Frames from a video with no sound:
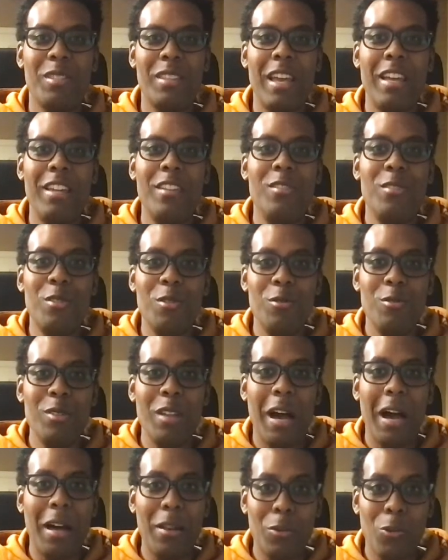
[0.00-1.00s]
They do
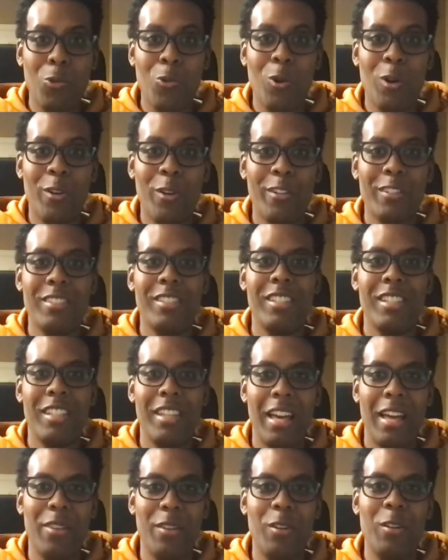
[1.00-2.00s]
not work
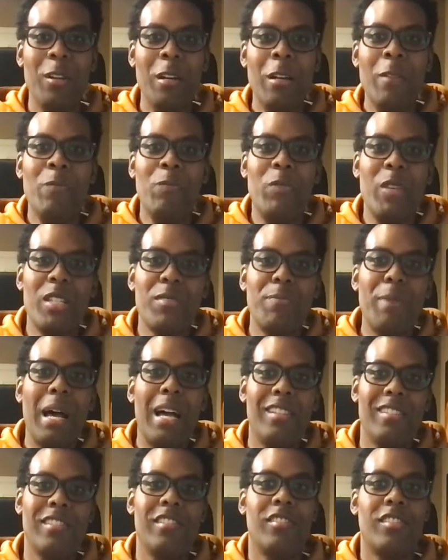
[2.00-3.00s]
together. This
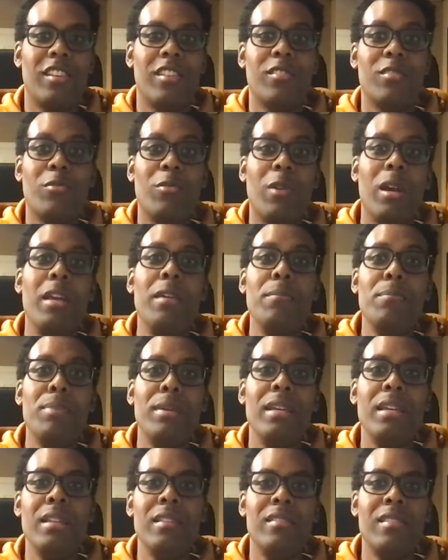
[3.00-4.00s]
passage says, "Great
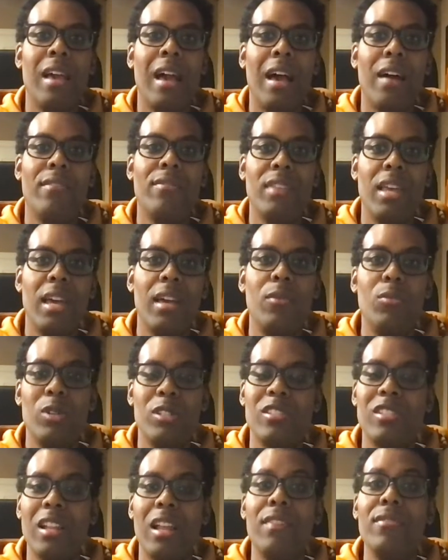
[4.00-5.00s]
peace have they
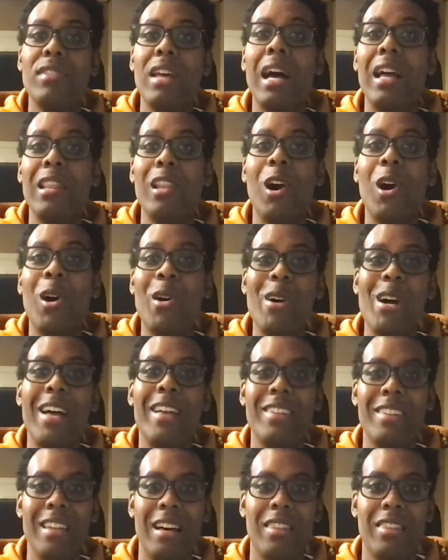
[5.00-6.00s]
which love thy law,
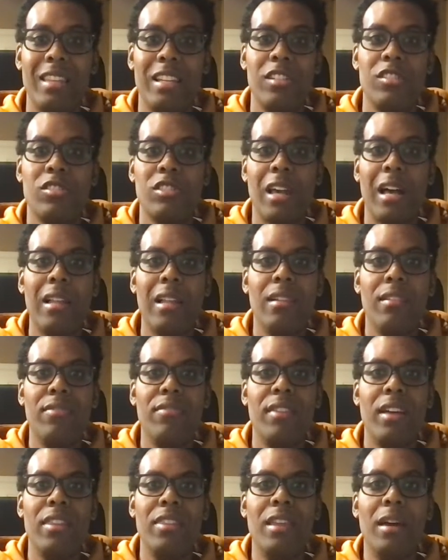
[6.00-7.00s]
and nothing shall
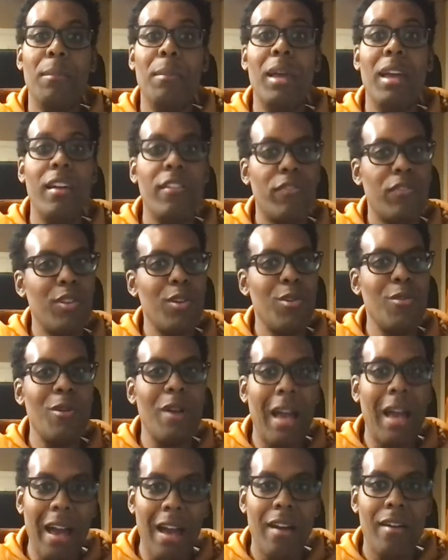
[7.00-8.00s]
offend them." If you
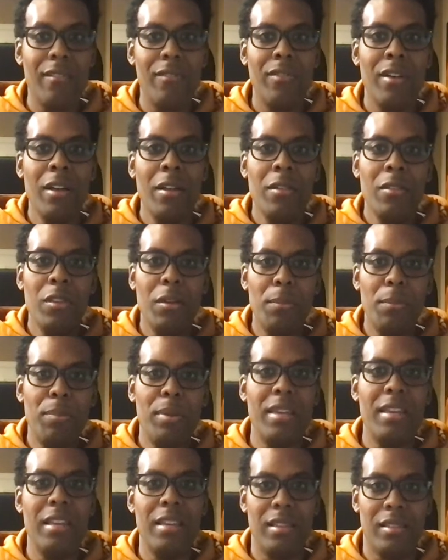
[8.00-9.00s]
have the
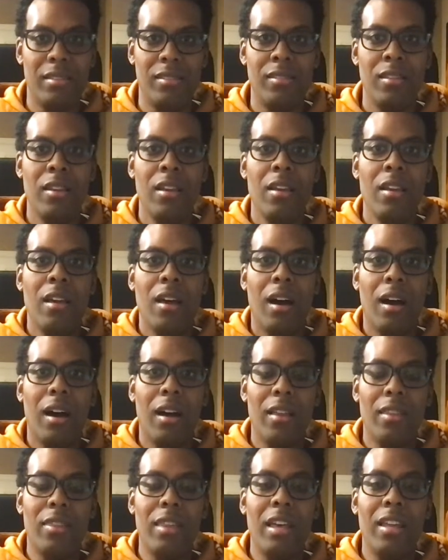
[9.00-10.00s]
peace
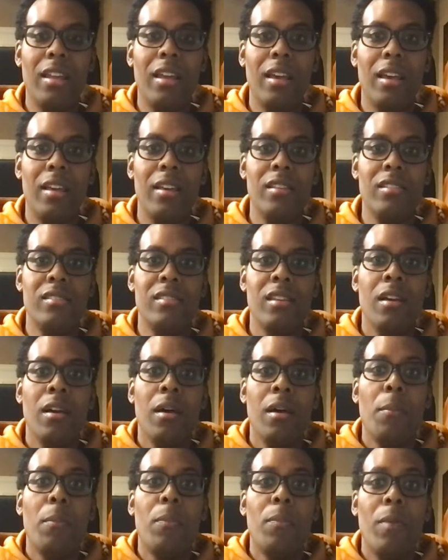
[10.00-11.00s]
that is
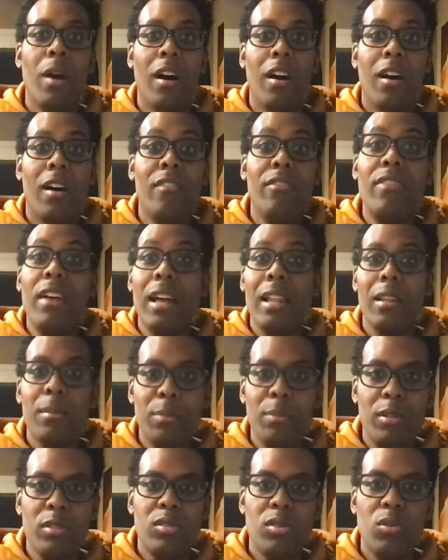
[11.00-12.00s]

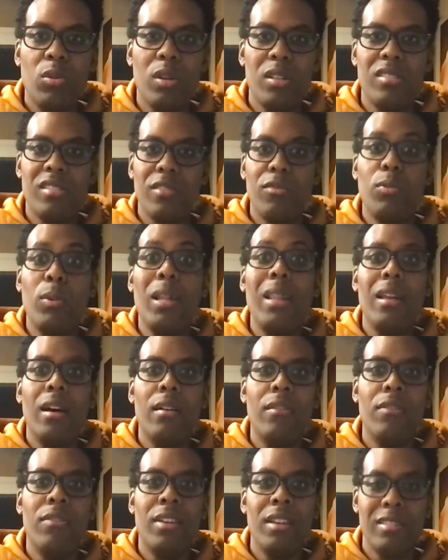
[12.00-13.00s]
available to us, if we
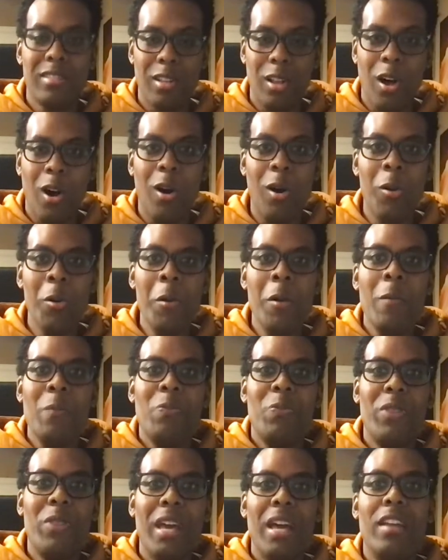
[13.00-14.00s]
love his law,
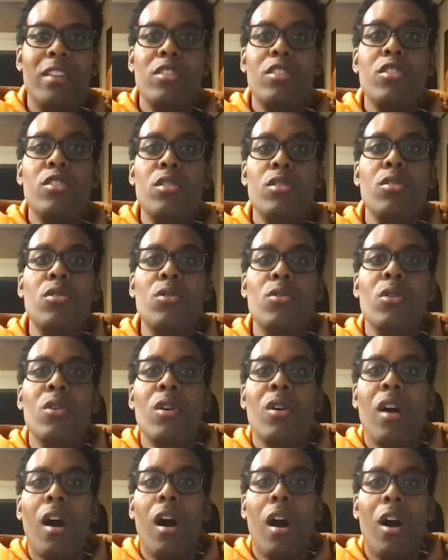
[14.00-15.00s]
then you
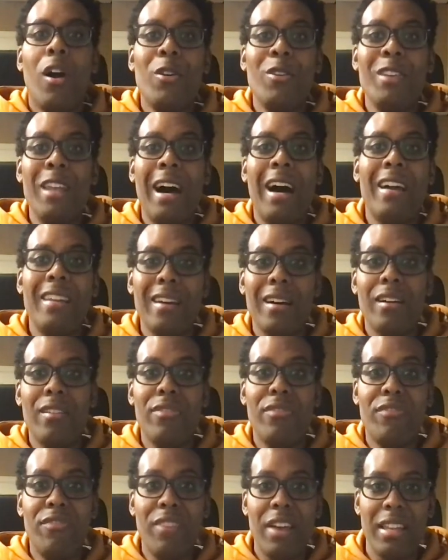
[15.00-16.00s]
are not
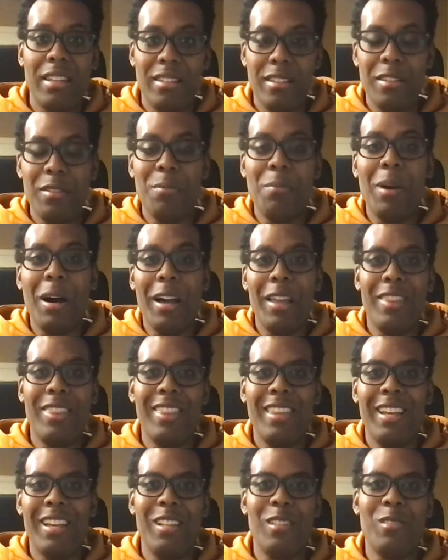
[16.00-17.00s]
offended by
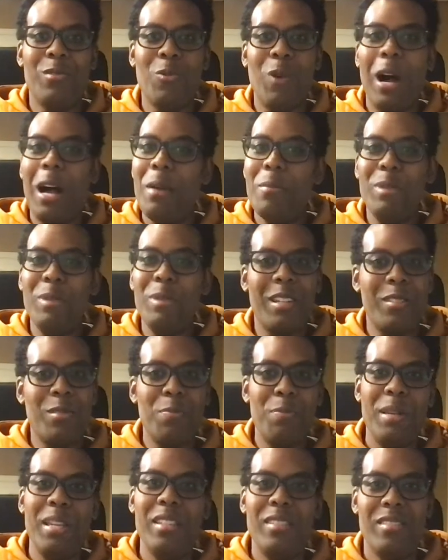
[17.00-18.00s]
things. Why? Because
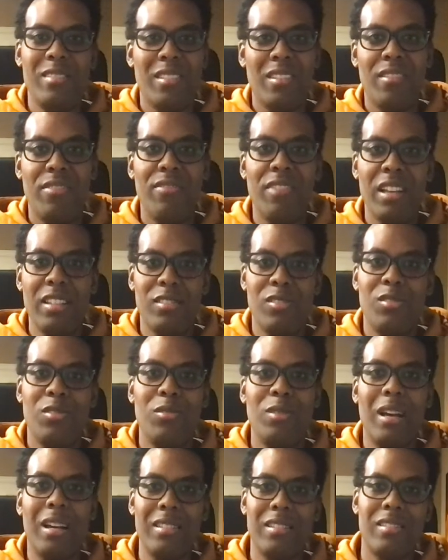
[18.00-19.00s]
peace and offense do
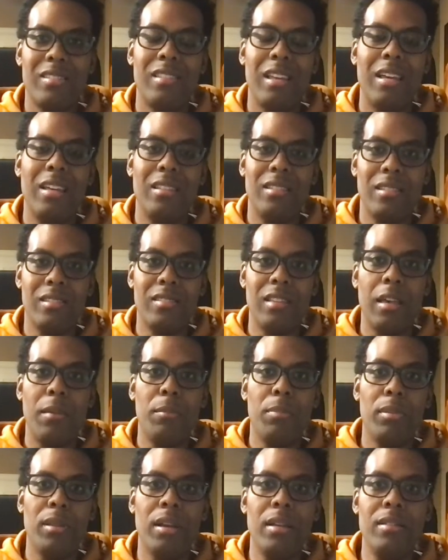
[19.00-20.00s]
not stay in the same
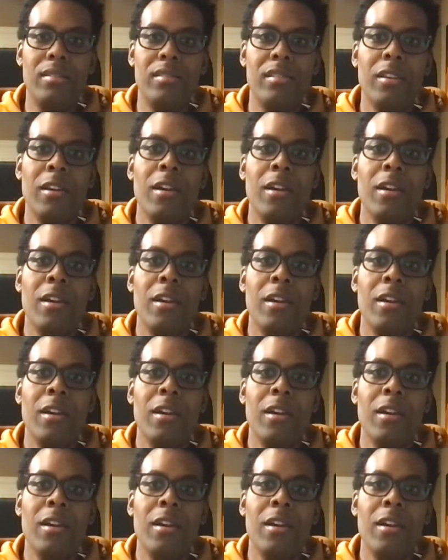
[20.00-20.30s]
place.